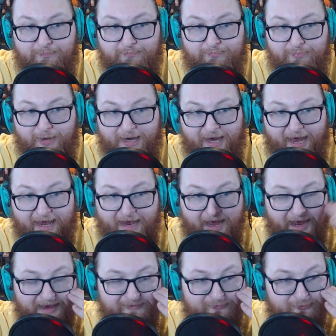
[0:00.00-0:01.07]
But
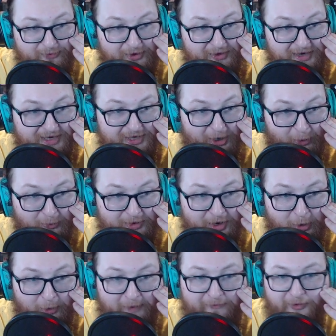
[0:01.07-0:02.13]
I really don't
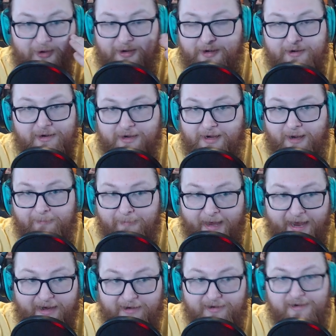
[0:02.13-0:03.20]
know if they're going to come
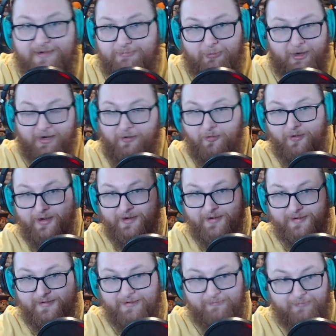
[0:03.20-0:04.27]
back and sprinkle in
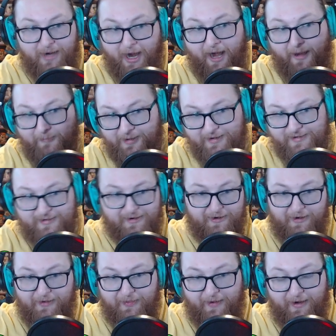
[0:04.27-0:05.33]
some commons here
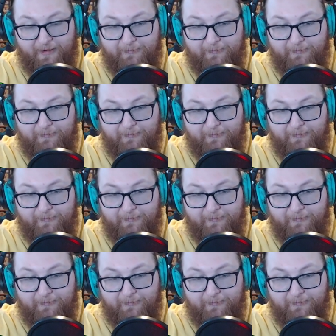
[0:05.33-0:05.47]
and there.